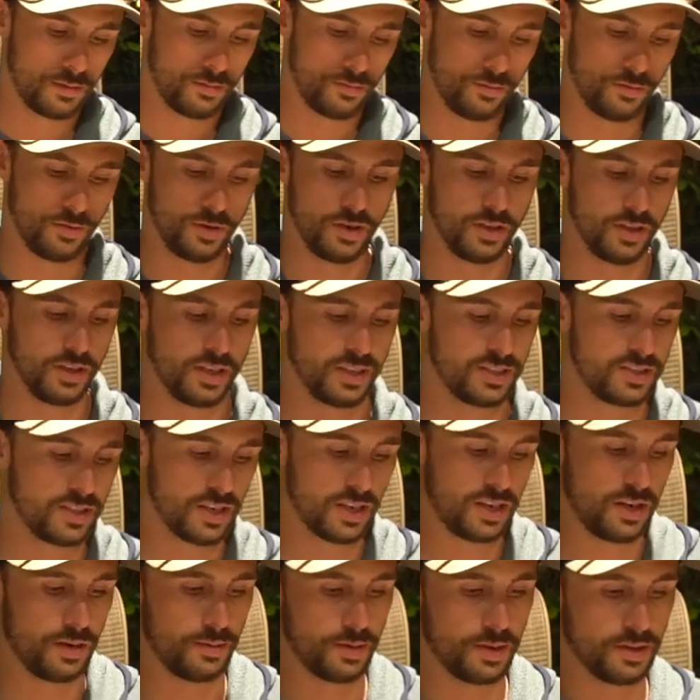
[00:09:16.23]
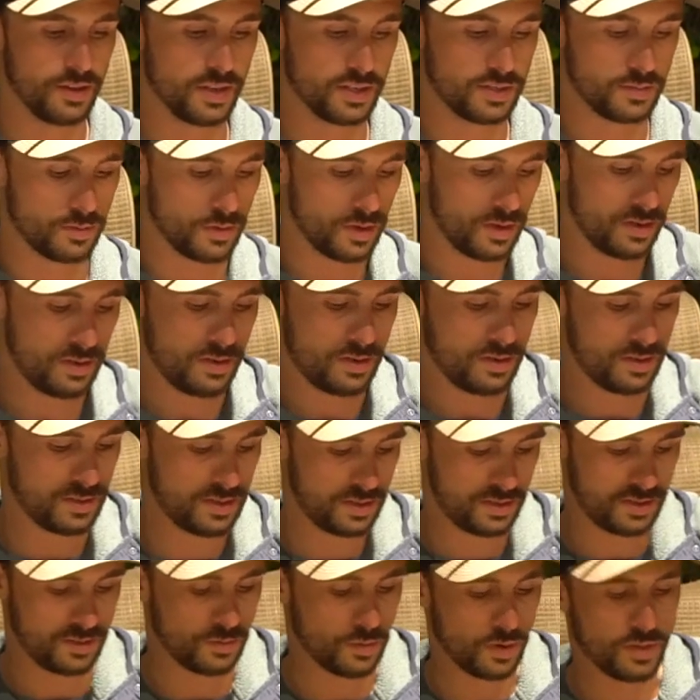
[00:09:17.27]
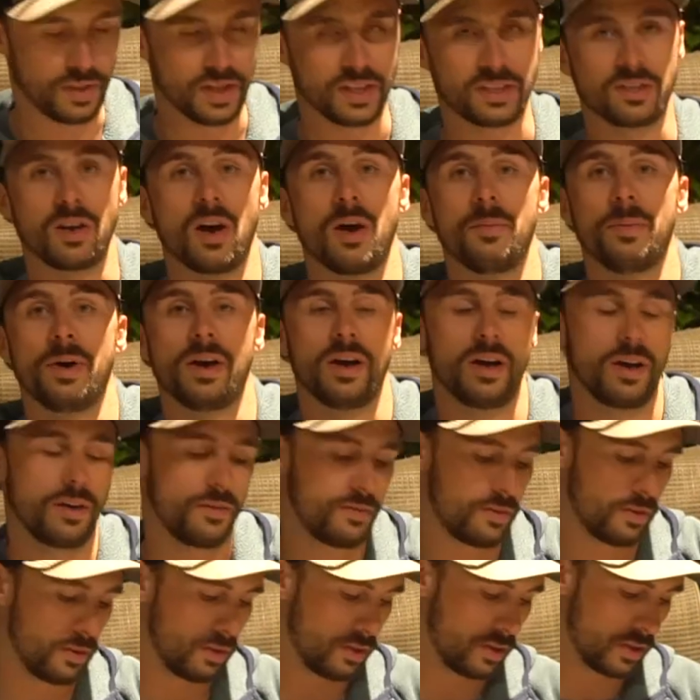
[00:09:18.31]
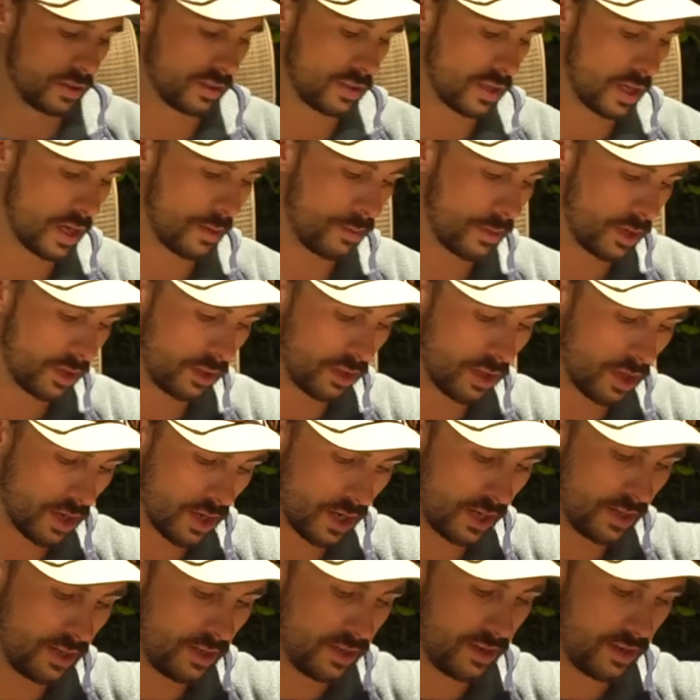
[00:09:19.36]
I'm really excited about this one. It's one that's caught my eye for a long time online.